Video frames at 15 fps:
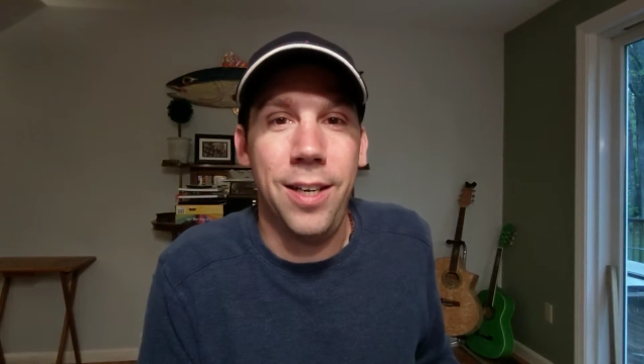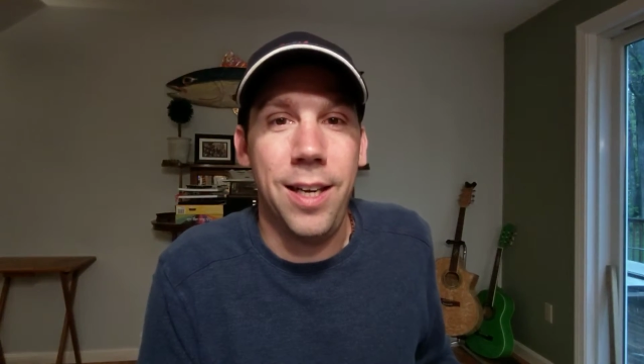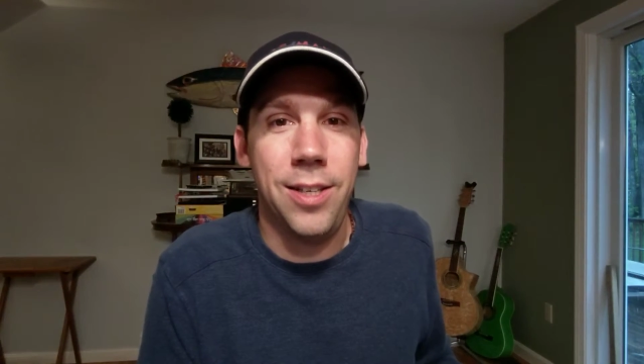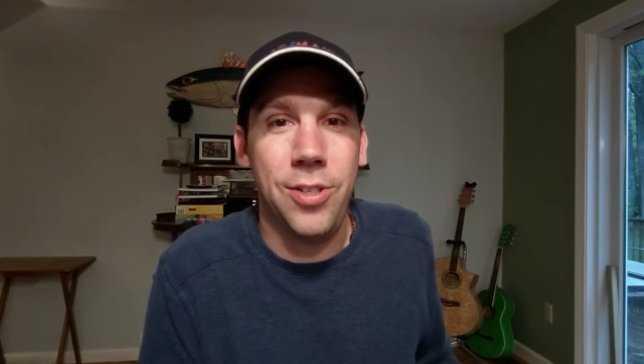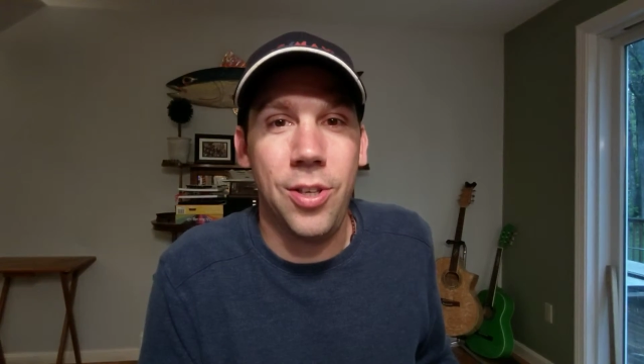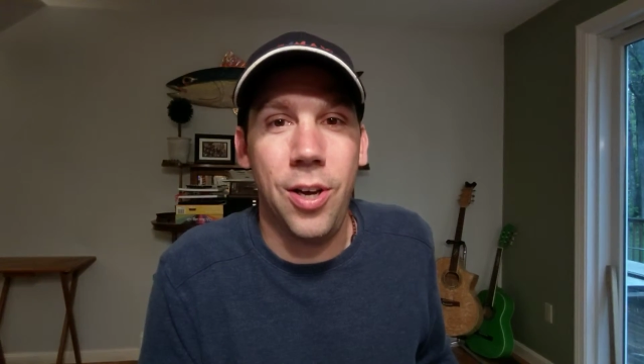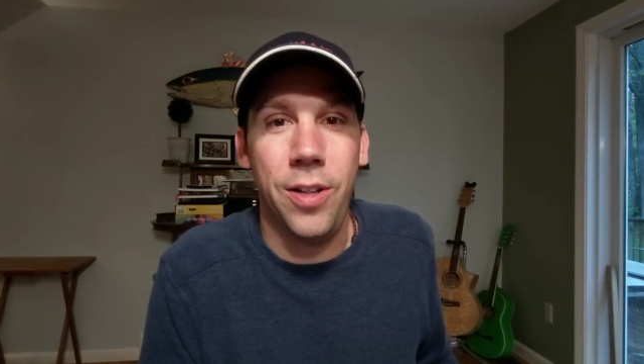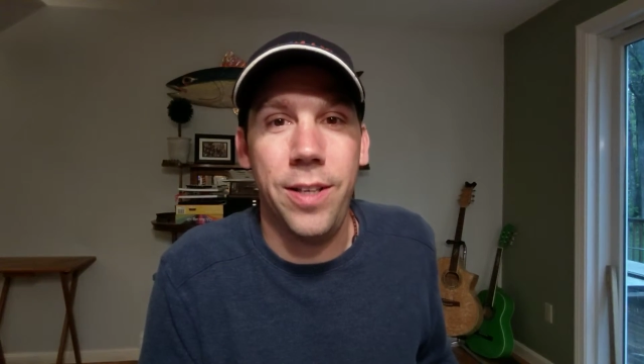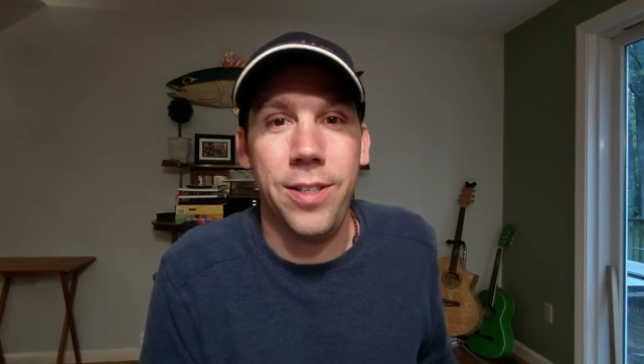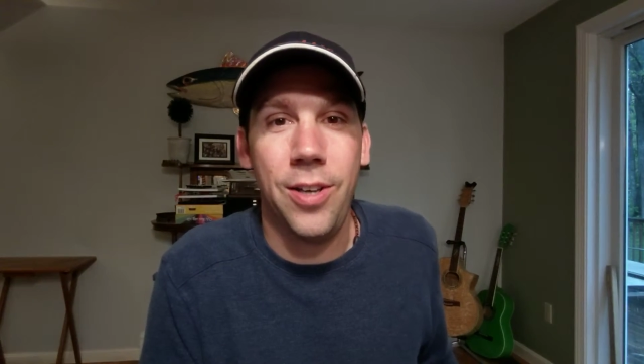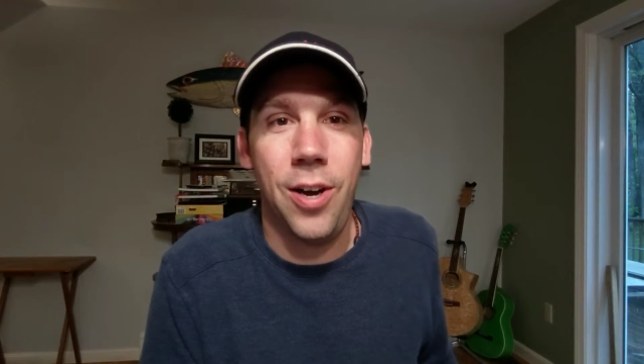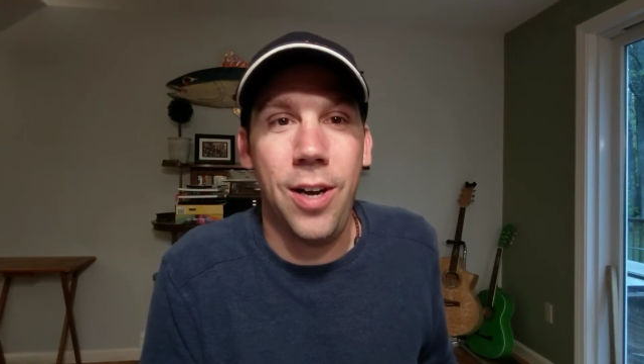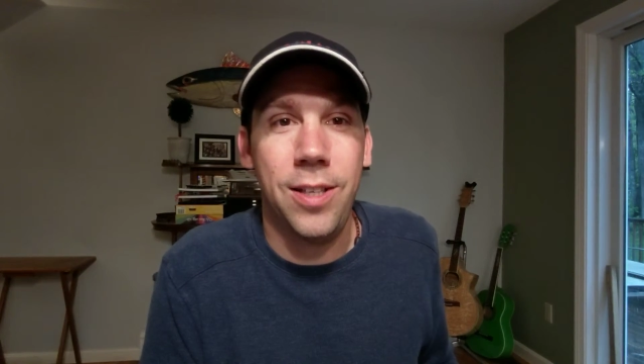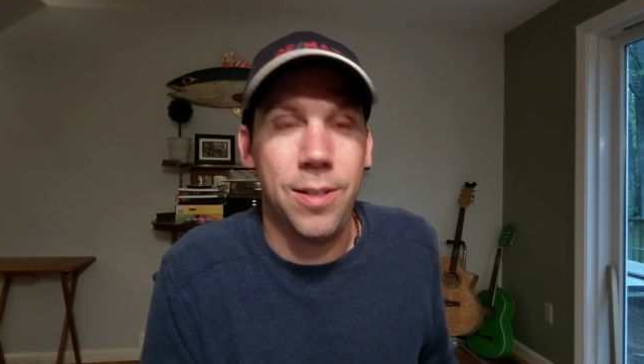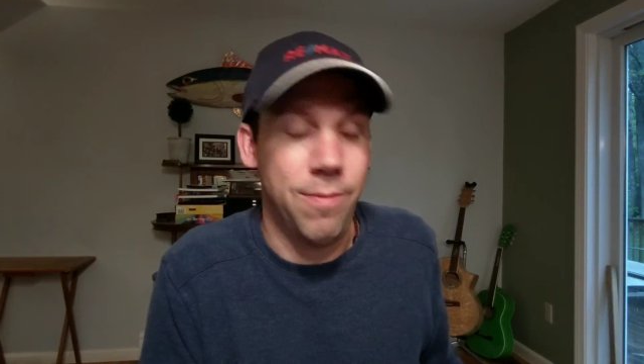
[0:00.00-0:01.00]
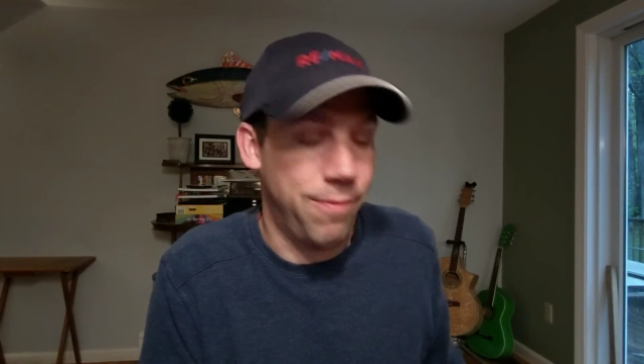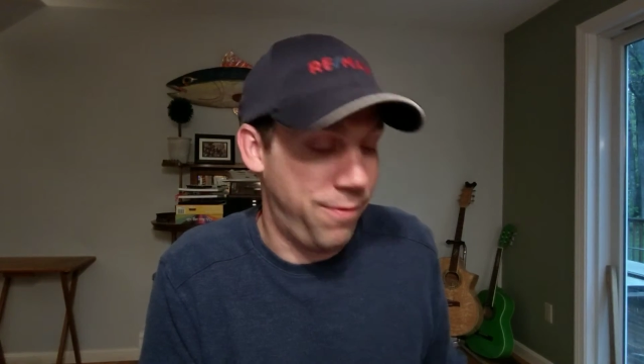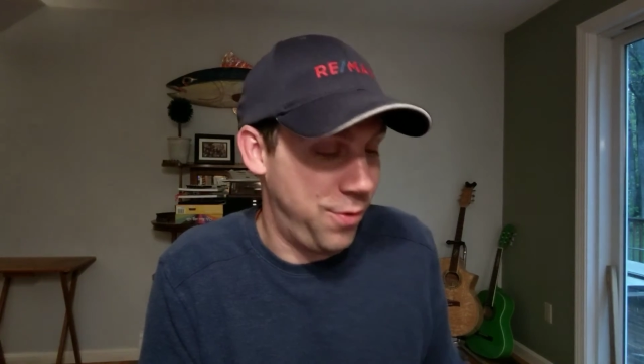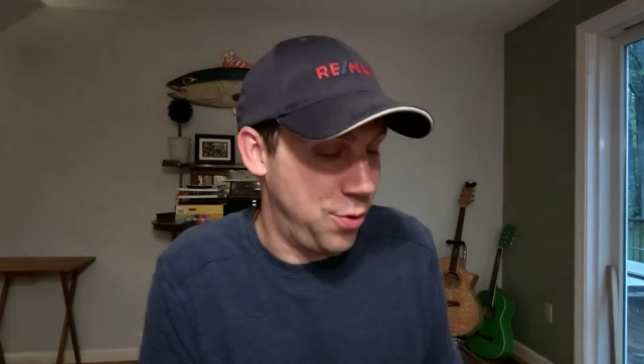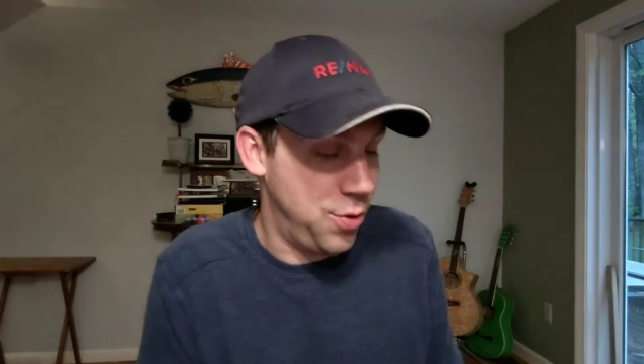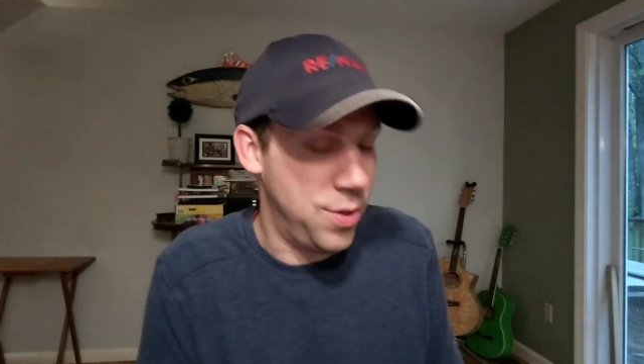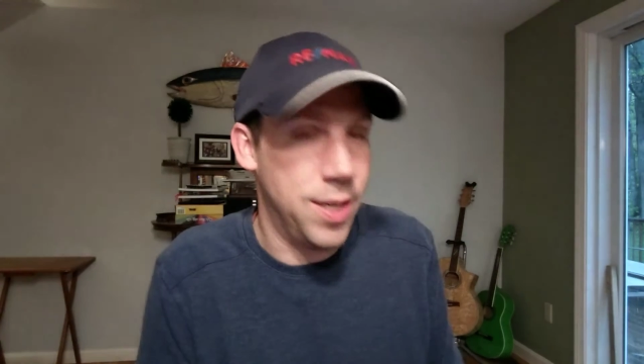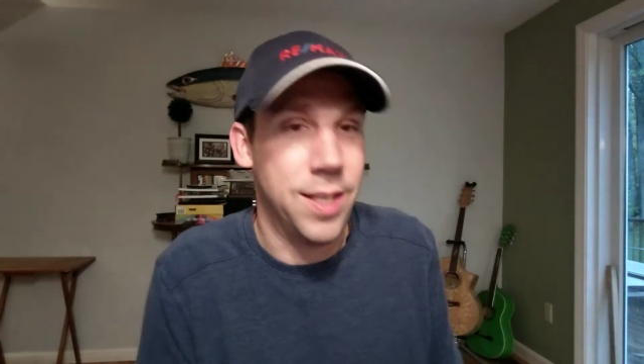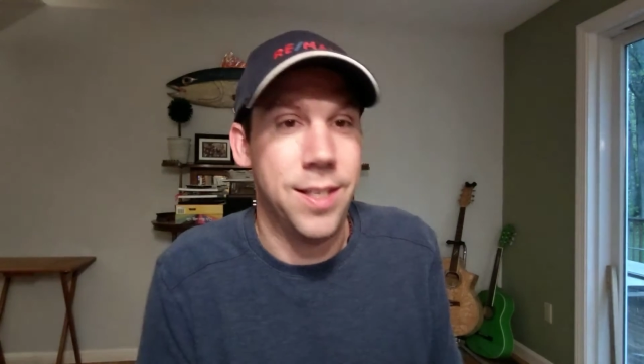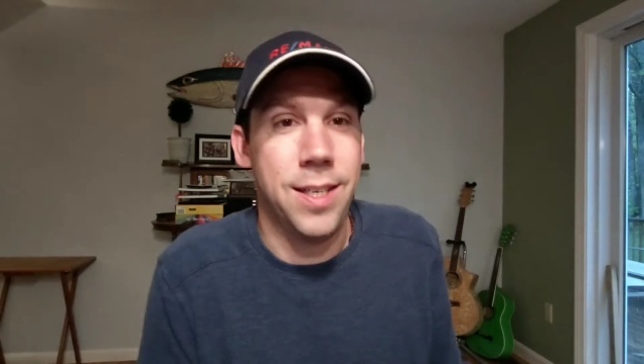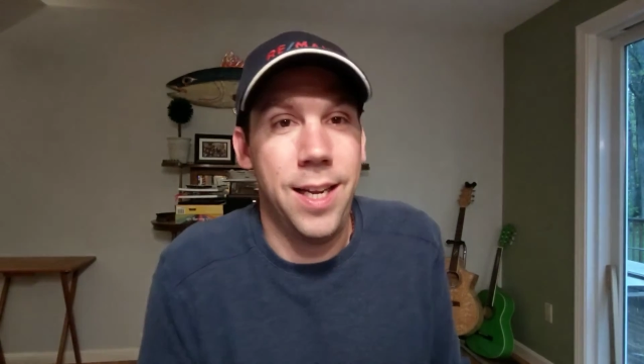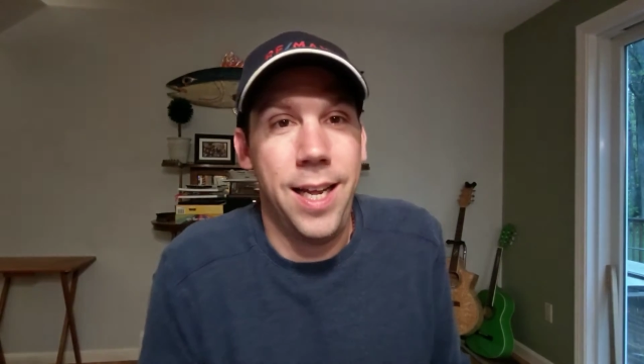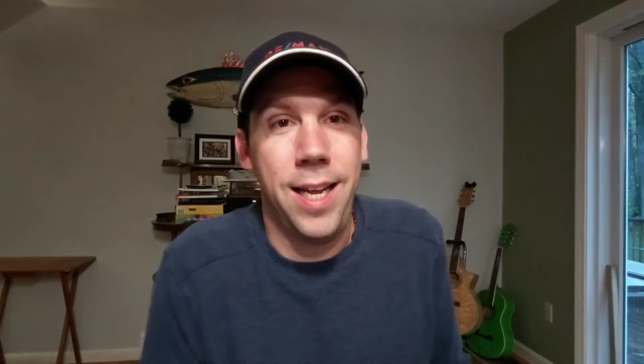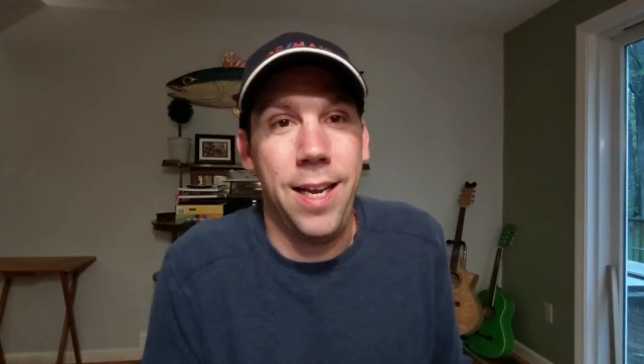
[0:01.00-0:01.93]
and I saw this awesome food and I said,